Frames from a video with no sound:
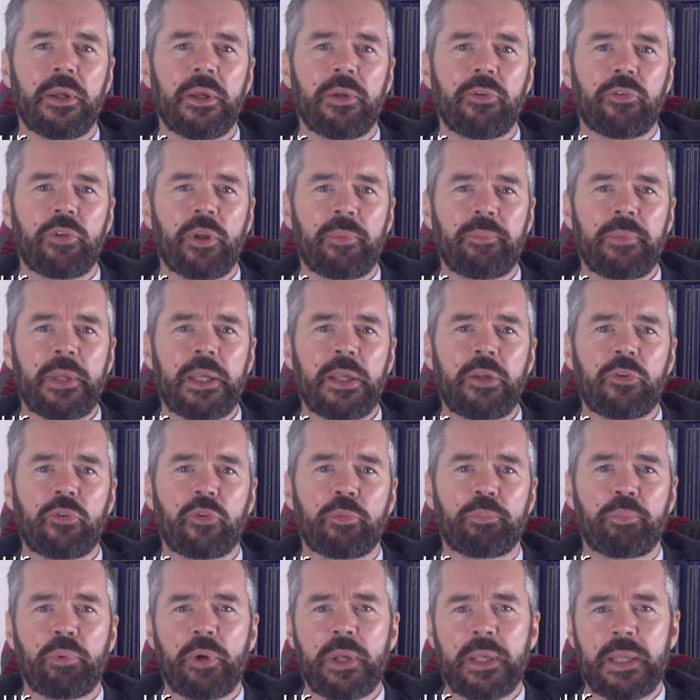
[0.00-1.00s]
Something
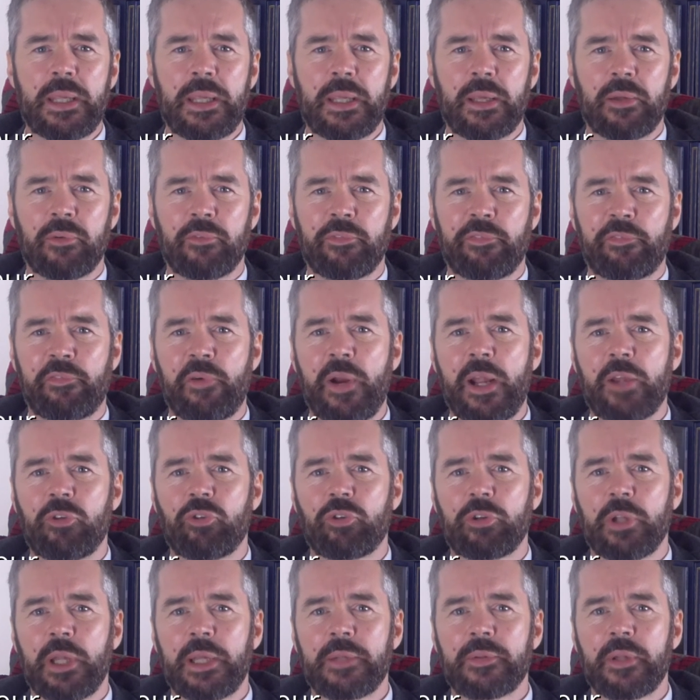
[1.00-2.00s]
springy and
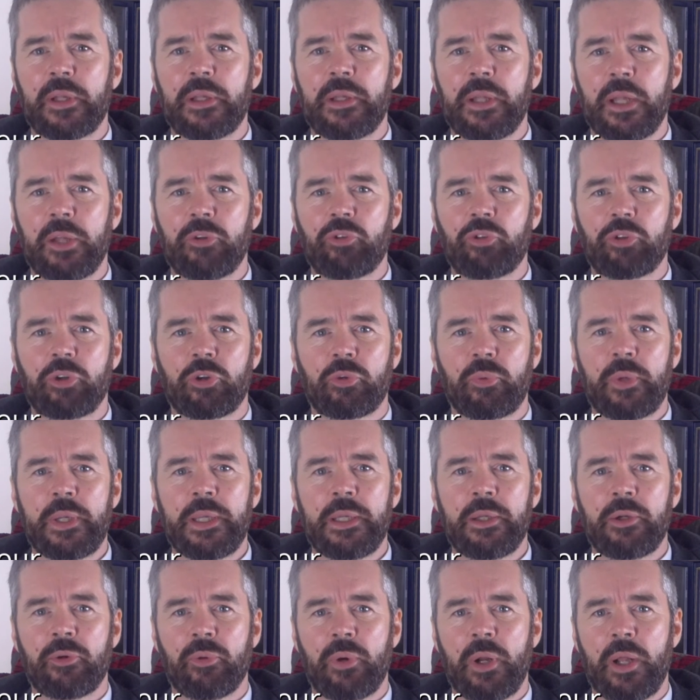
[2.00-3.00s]
fresh like the lush
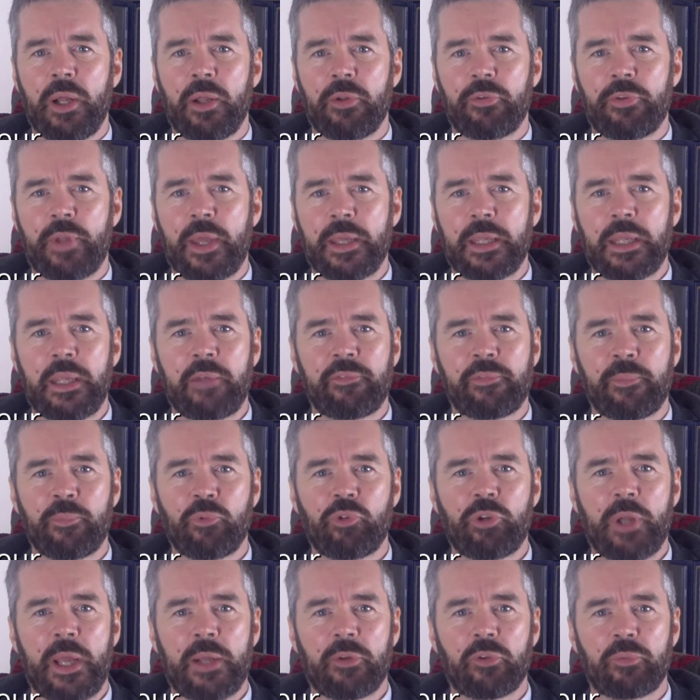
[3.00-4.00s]
green grass hanging from
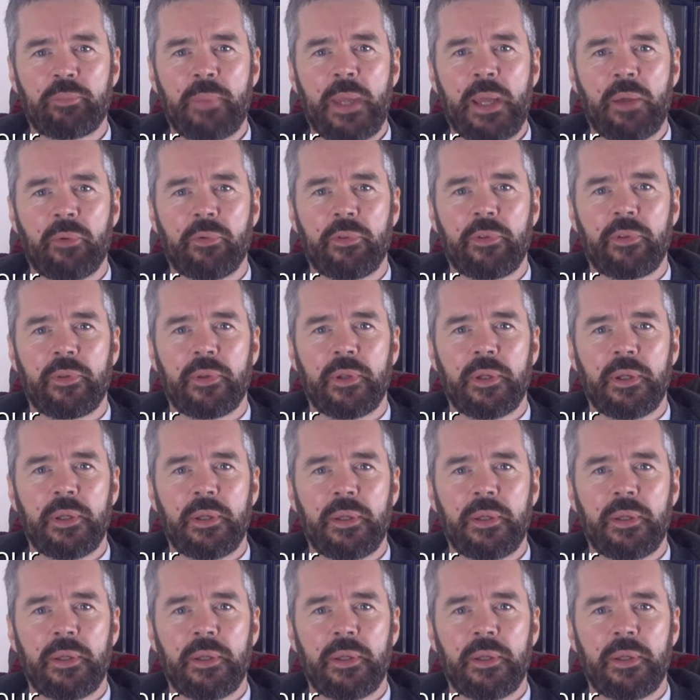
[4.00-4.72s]
Jack's mouth.